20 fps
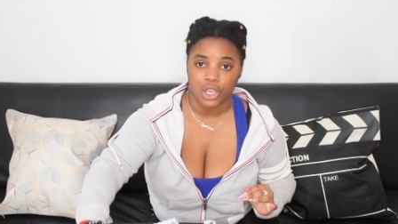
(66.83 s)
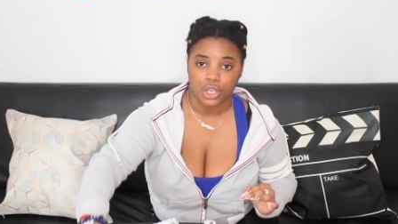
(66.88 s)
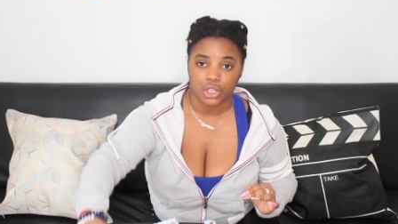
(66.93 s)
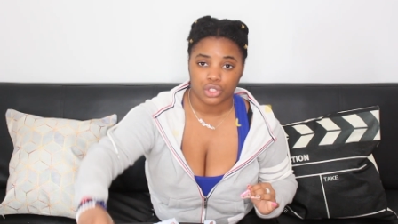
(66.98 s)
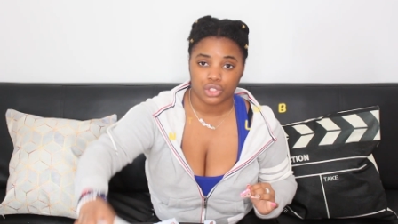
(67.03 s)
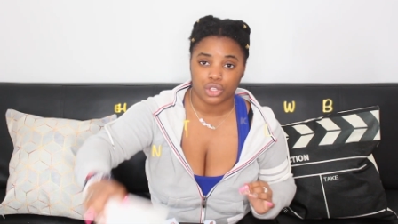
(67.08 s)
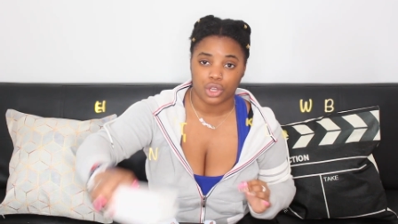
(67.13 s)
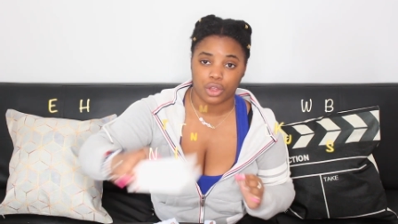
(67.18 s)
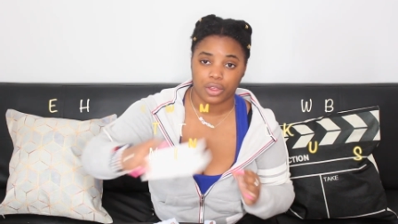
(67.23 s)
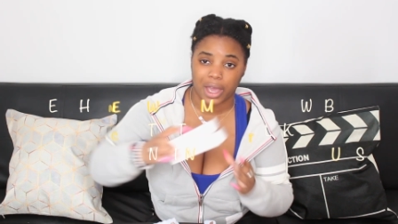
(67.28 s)

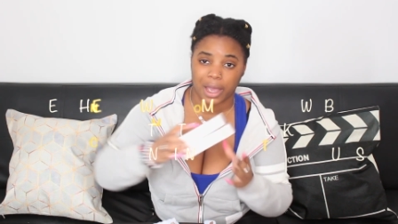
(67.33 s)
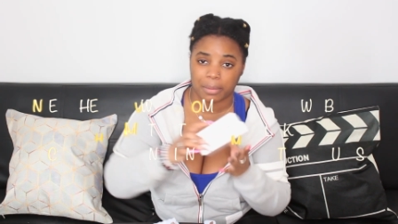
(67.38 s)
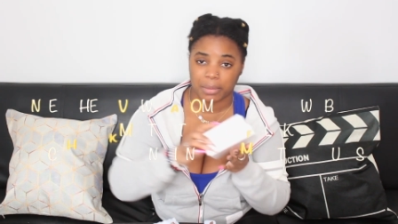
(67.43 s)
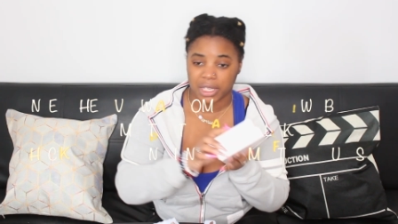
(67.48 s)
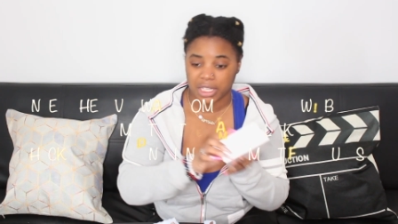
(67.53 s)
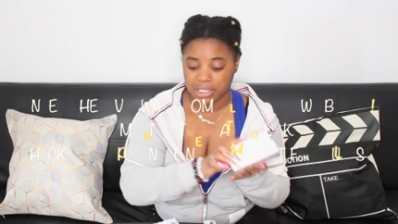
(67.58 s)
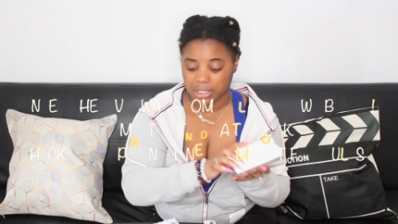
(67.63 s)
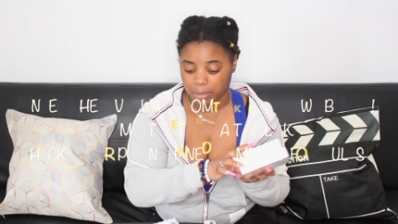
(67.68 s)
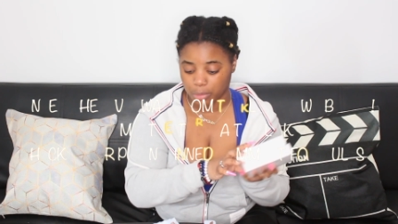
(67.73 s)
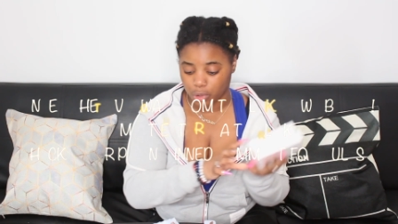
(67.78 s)
So that
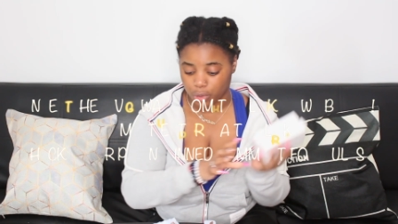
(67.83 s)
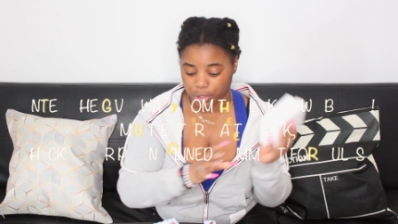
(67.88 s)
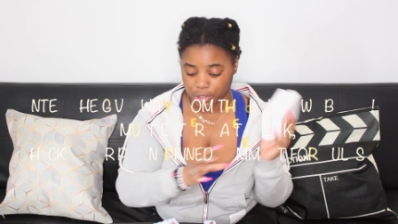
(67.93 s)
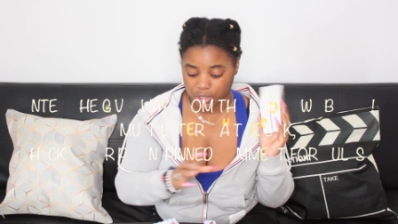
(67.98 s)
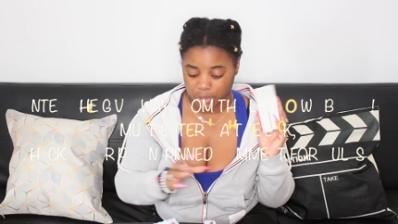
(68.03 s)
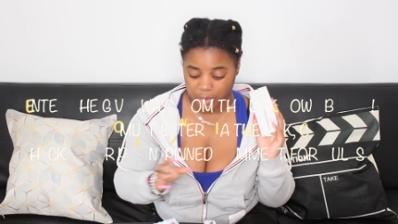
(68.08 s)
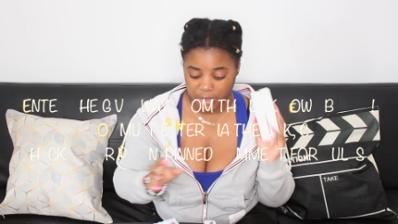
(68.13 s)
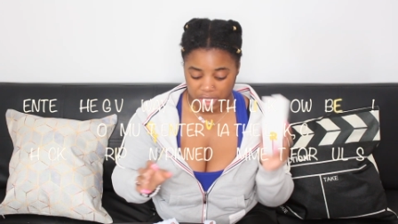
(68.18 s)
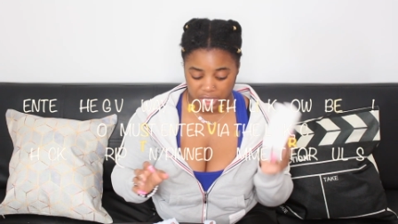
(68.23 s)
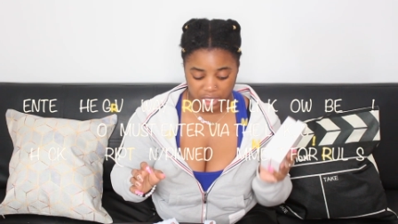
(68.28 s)
means I'm going
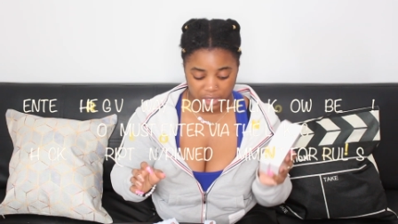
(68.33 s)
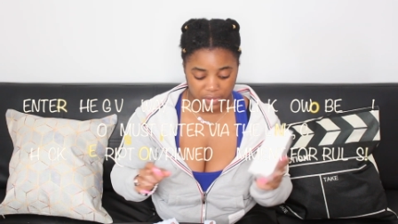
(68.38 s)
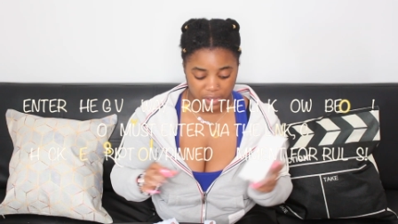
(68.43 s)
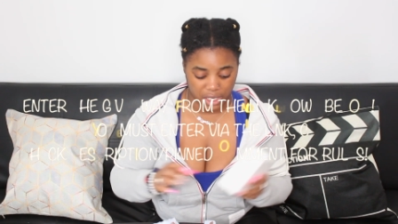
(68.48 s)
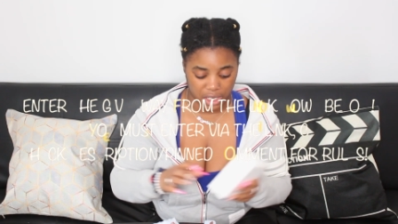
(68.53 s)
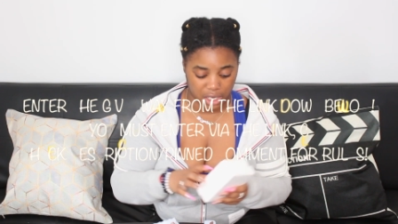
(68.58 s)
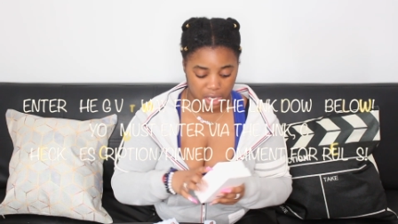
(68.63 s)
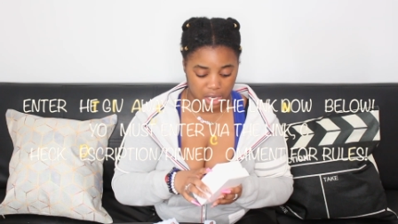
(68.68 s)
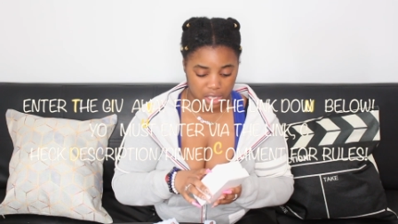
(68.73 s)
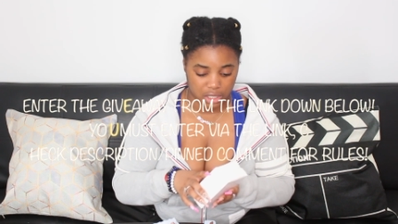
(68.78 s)
to be
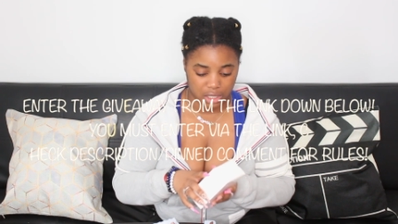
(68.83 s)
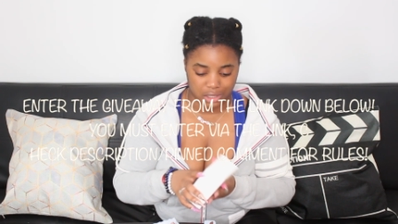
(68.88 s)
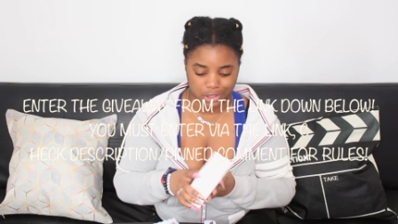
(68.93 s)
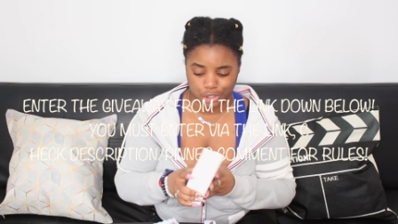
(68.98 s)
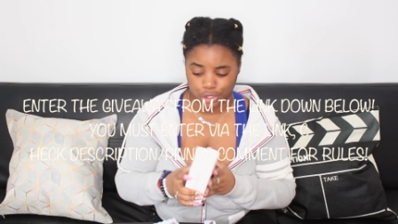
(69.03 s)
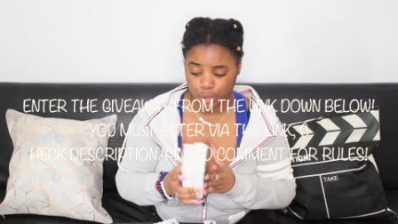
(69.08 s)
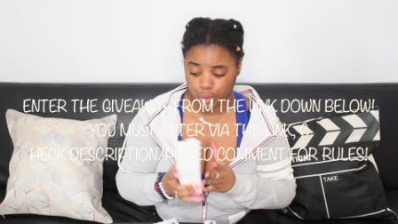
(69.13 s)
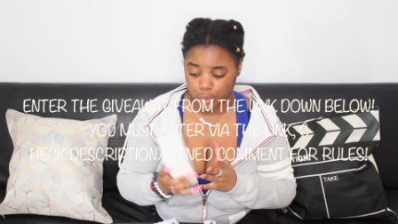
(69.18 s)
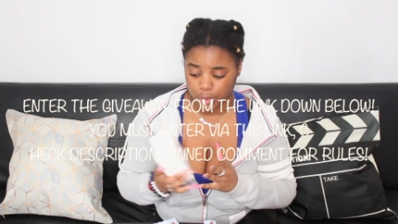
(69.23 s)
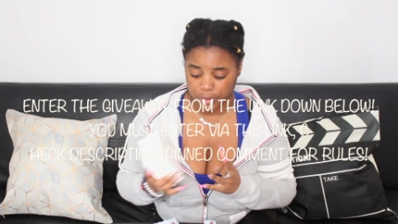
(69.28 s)
giving
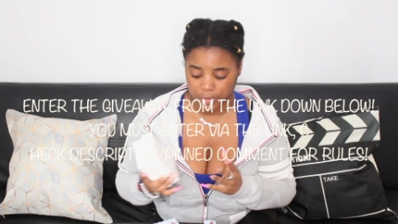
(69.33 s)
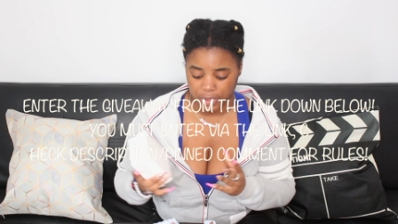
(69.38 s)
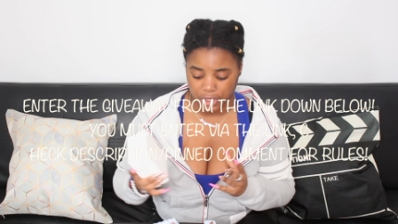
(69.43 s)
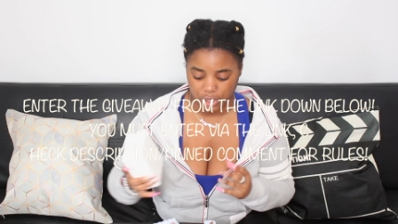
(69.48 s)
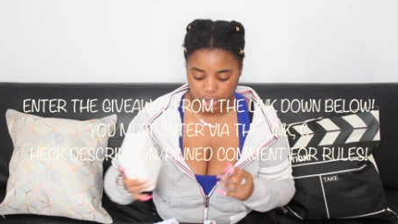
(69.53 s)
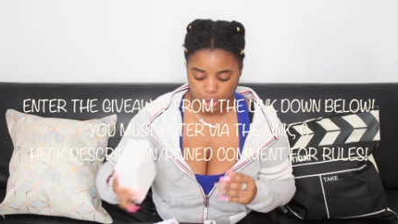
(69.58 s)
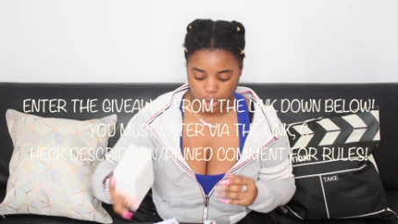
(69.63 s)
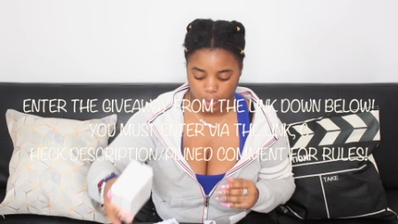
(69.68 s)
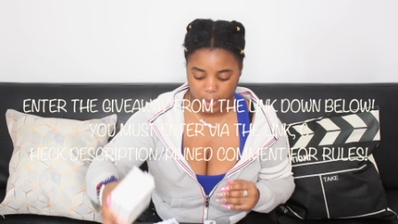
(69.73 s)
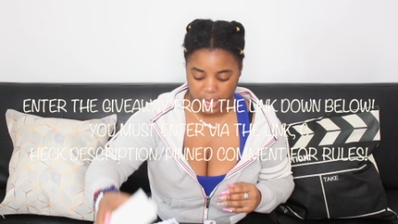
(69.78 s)
two of
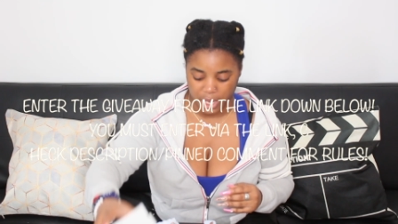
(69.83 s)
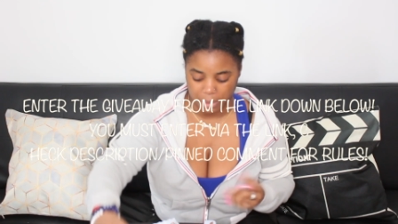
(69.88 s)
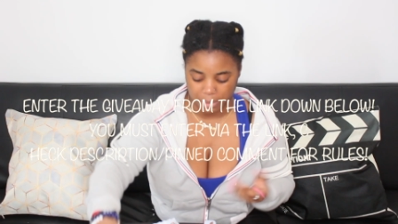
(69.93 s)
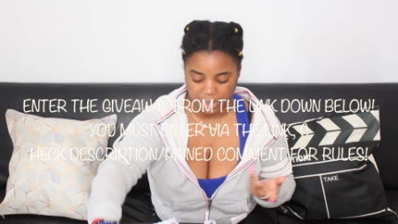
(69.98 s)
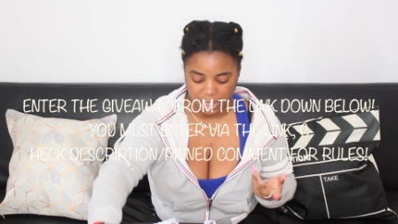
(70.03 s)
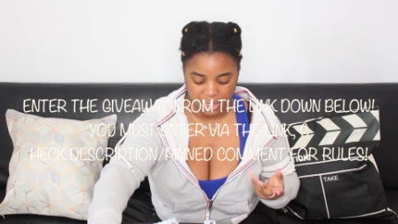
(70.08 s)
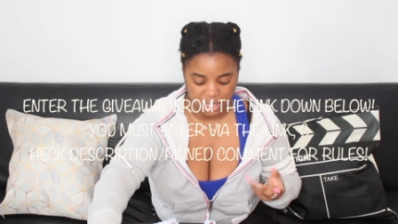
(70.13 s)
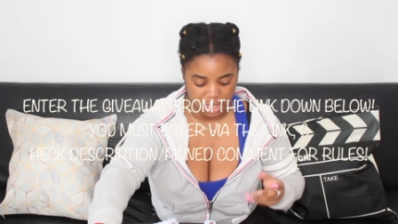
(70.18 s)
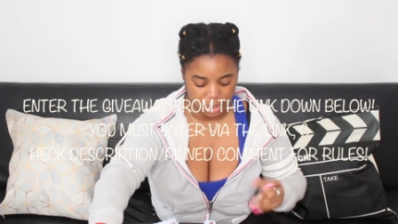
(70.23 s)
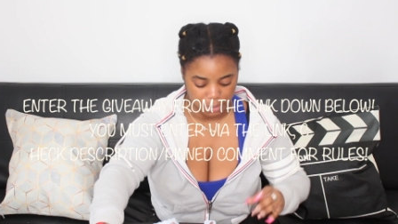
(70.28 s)
these away. I'm
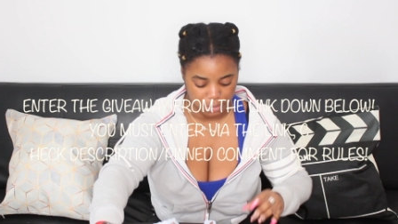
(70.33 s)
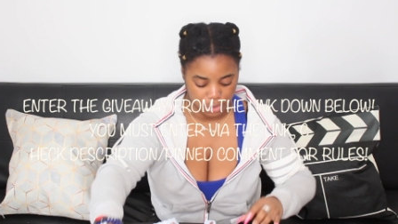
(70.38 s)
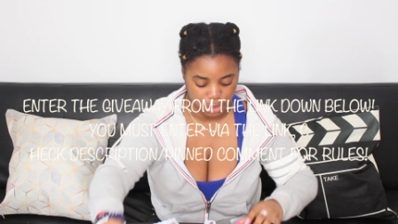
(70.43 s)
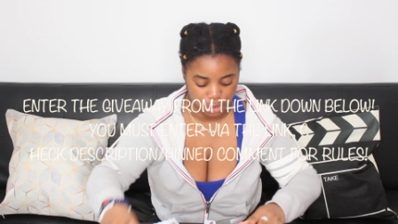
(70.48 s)
gonna keep